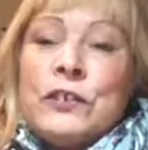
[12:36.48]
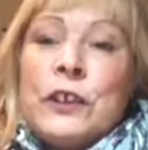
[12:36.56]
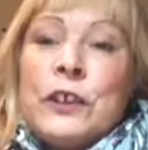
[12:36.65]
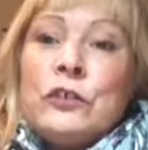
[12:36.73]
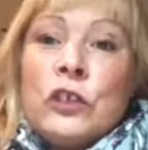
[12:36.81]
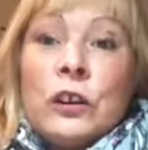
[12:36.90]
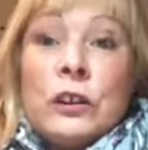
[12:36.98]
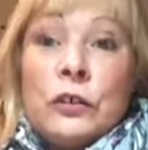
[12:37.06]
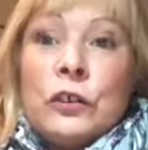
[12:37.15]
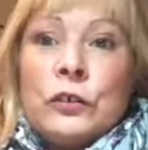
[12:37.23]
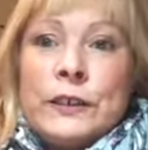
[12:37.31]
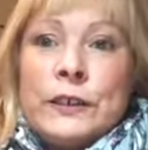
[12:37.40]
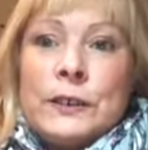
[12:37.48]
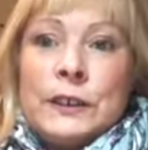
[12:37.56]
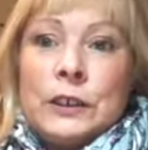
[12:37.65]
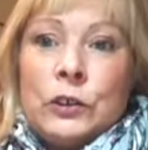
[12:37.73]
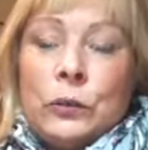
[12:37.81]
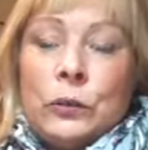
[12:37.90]
no chocolate or crisps
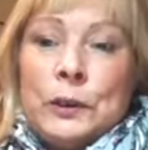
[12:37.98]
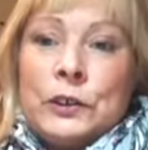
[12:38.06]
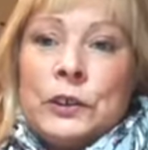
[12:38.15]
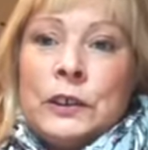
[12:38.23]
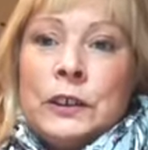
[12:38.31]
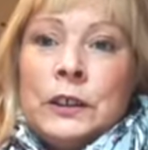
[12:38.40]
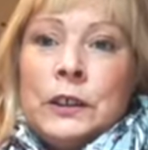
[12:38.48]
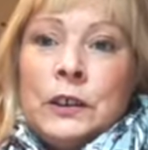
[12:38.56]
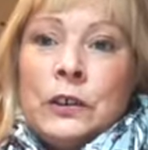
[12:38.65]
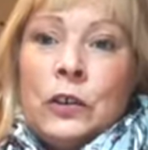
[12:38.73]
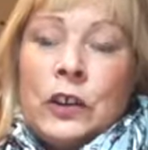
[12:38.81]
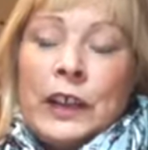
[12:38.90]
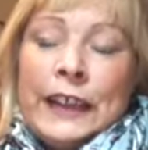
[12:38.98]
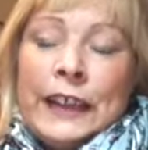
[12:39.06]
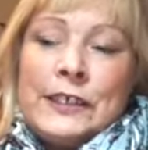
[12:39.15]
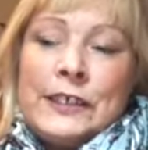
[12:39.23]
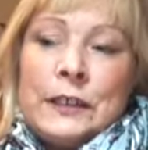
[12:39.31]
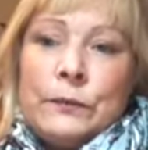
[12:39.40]
in the cupboard, or
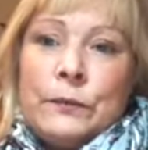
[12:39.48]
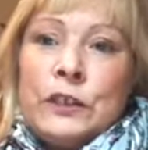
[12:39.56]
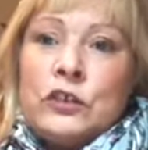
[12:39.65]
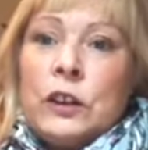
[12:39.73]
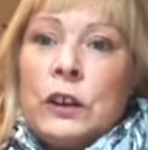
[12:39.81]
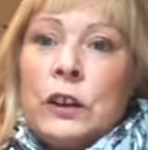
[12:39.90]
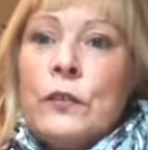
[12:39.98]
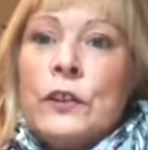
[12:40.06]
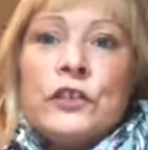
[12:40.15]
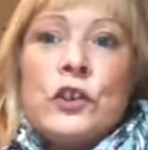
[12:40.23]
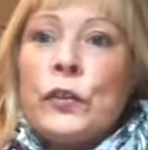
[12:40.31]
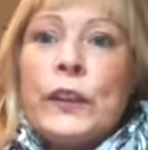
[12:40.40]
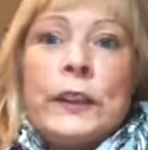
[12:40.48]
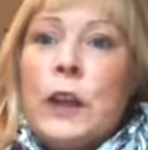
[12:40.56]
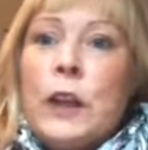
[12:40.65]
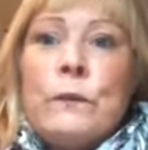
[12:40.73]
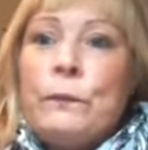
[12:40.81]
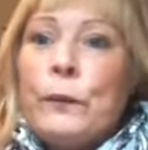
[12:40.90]
cakes in the fridge, I will go. There's nothing,
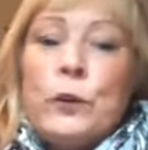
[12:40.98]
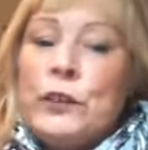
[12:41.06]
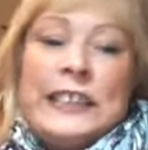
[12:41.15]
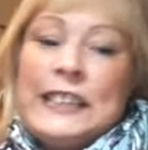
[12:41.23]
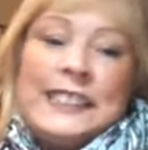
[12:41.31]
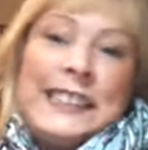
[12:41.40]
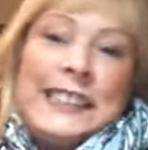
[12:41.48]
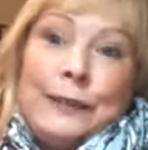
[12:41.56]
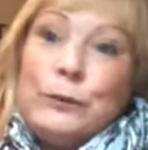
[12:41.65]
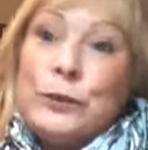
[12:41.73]
no food in this house.